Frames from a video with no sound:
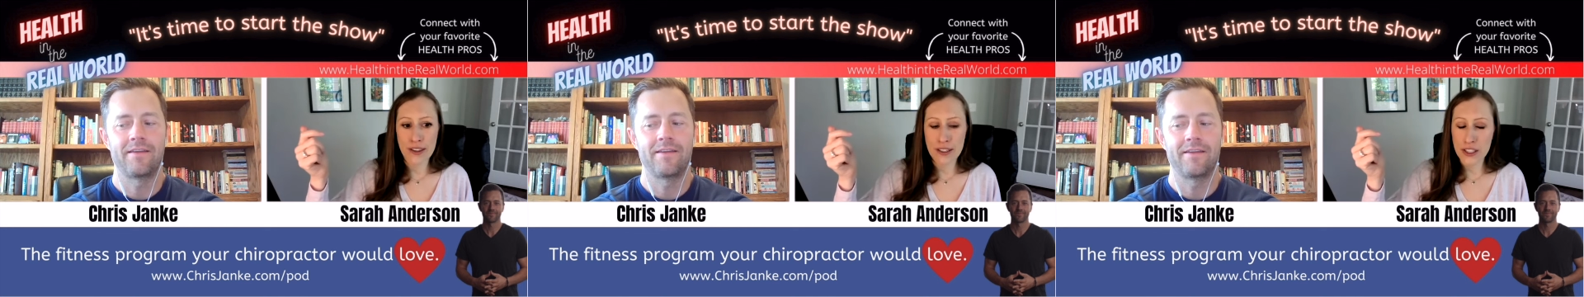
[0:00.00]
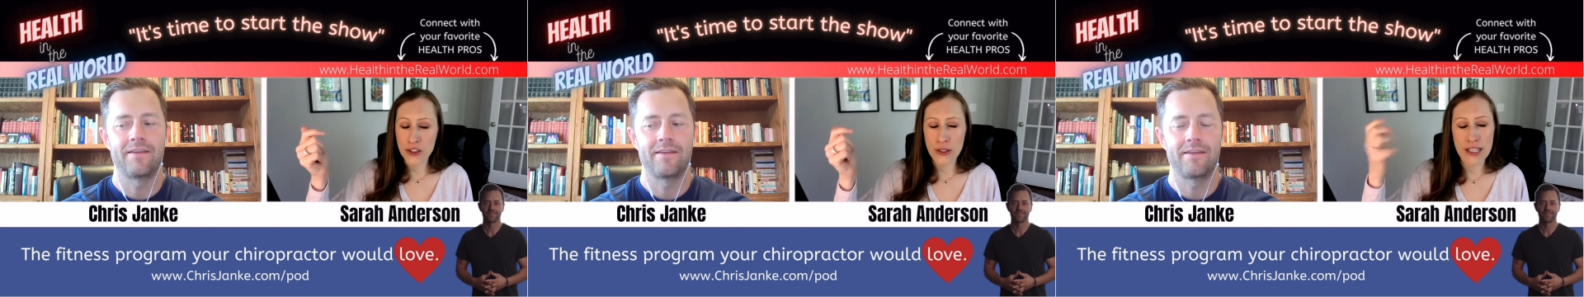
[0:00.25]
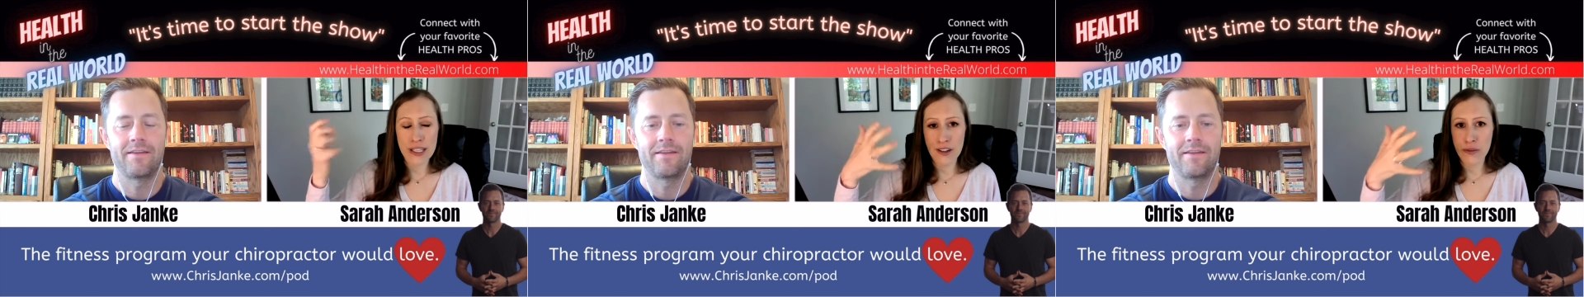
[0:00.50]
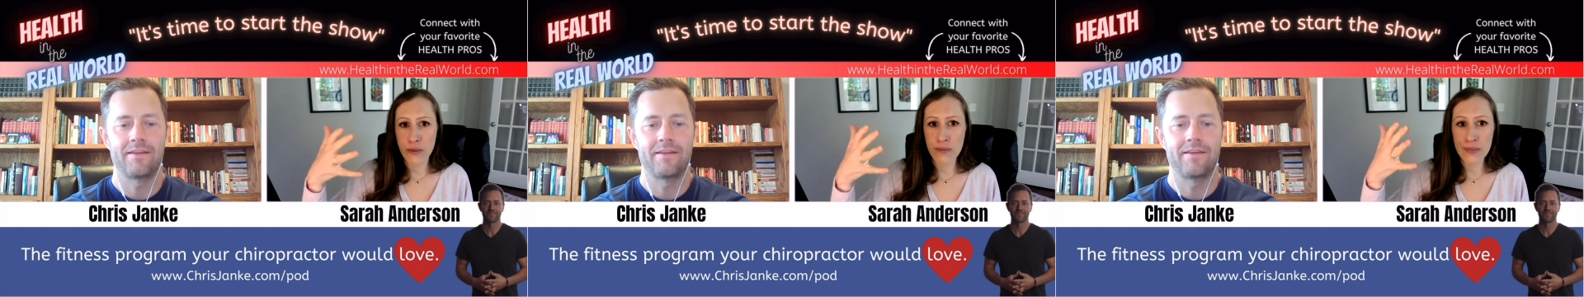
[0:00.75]
Speaker 1: you get out
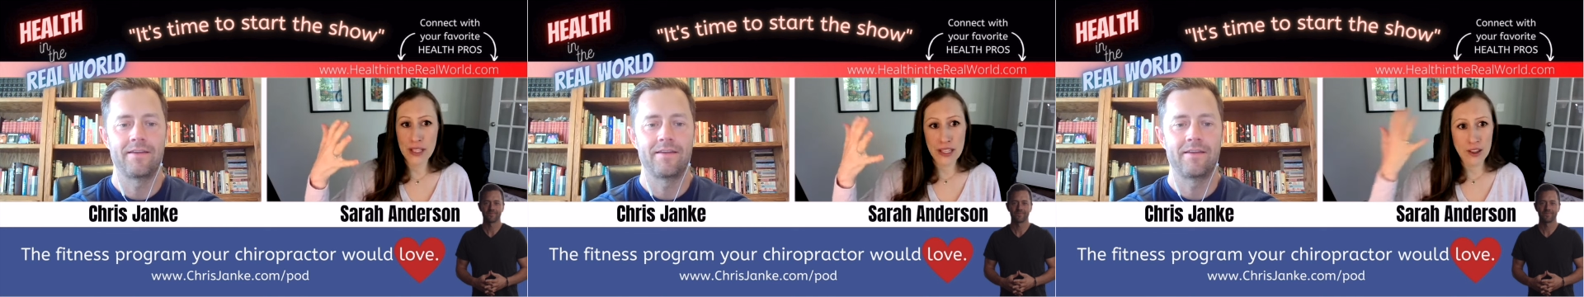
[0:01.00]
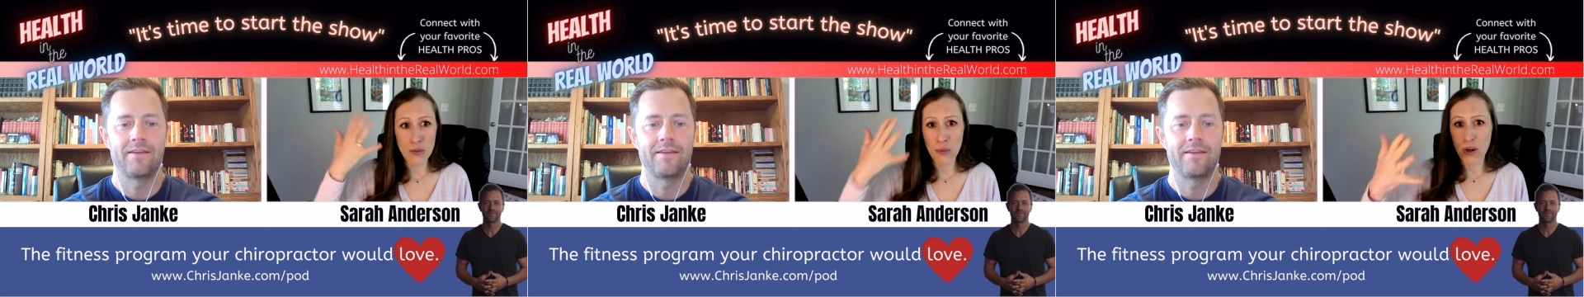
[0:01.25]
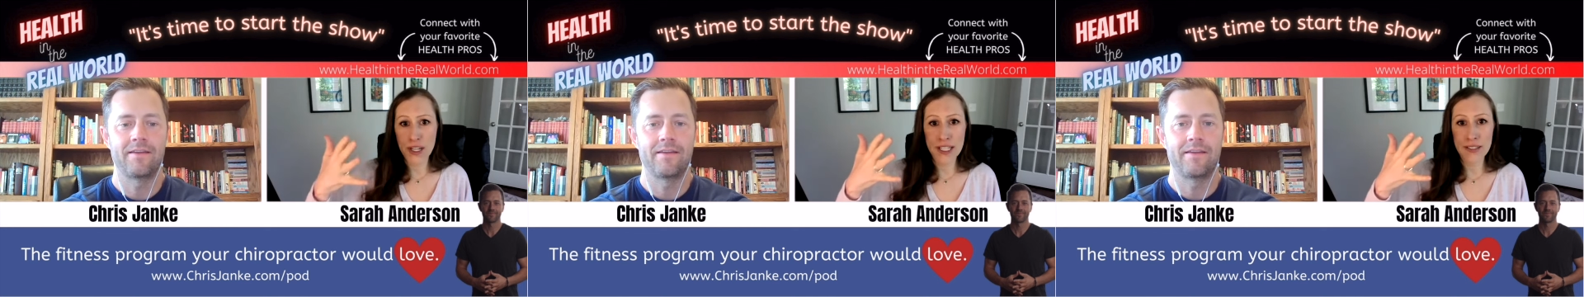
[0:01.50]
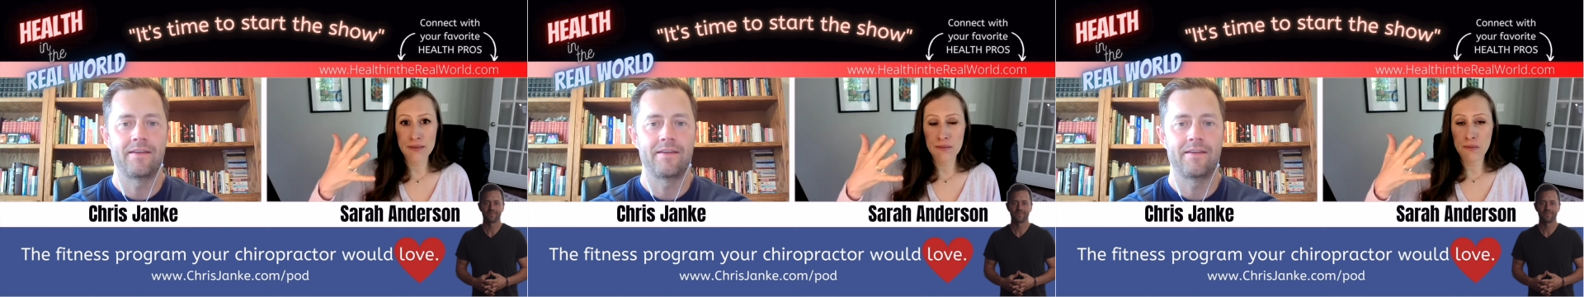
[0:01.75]
of in the
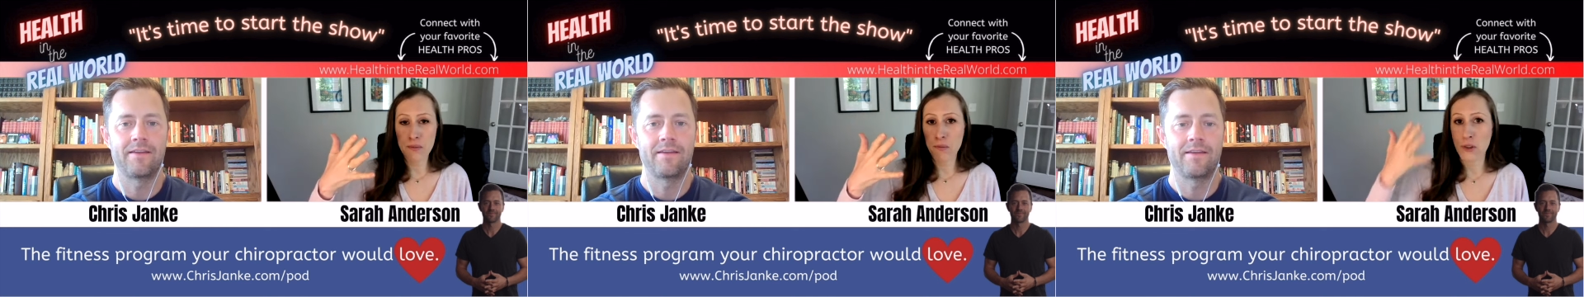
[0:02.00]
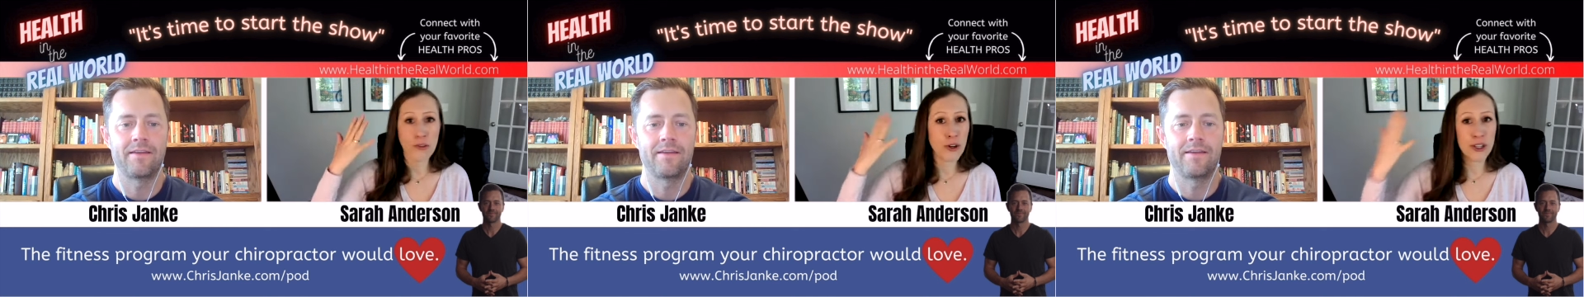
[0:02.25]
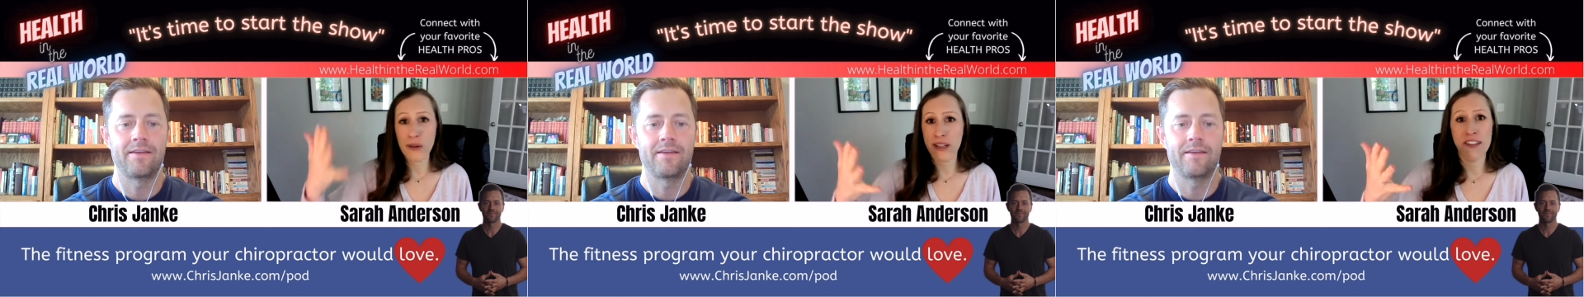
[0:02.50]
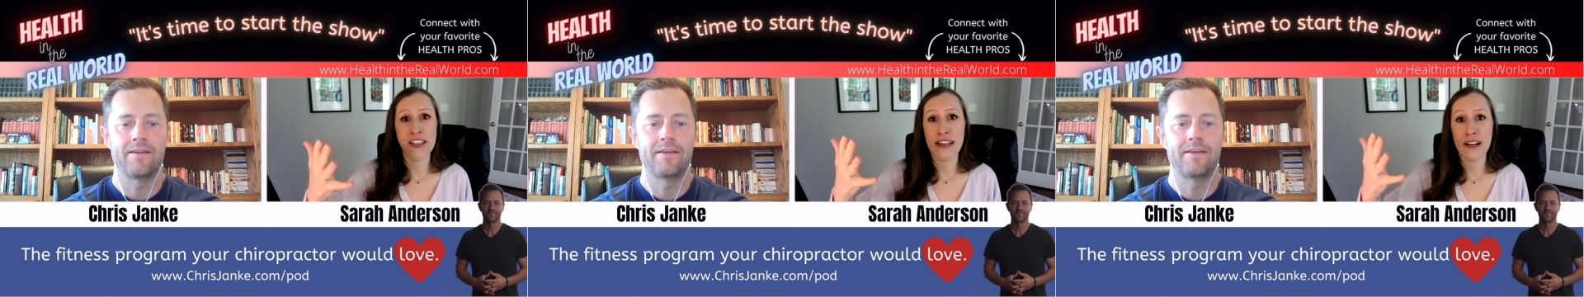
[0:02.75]
morning before you
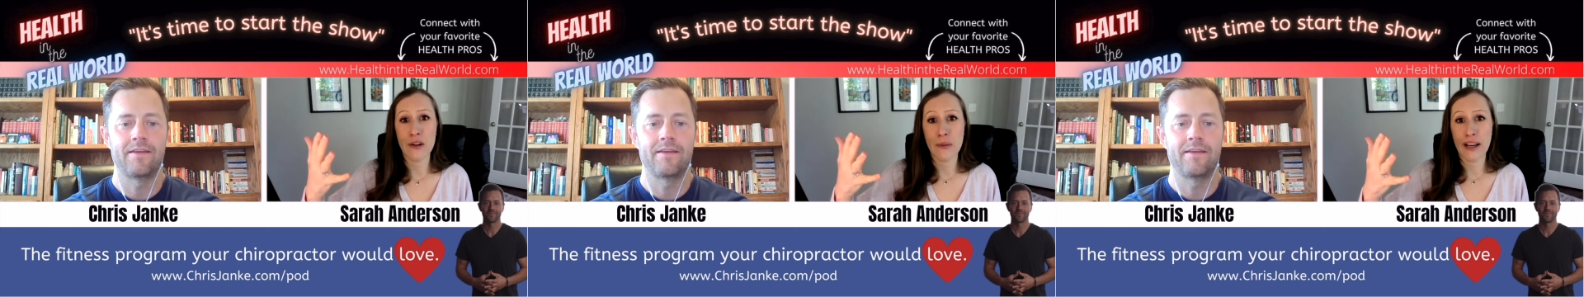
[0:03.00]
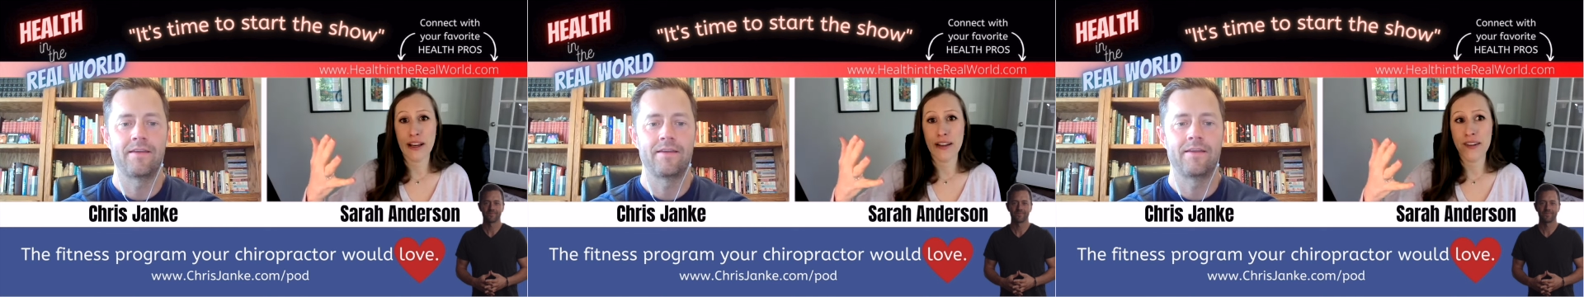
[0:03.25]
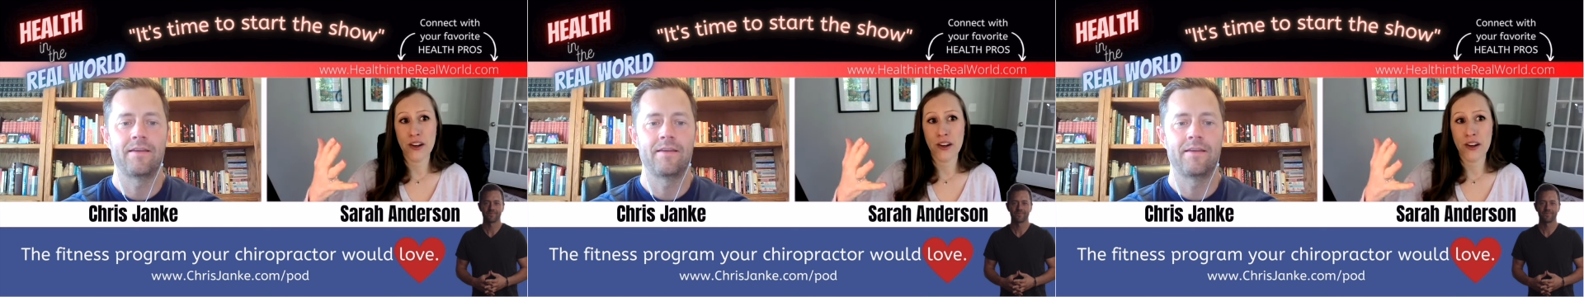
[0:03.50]
even get out of bed.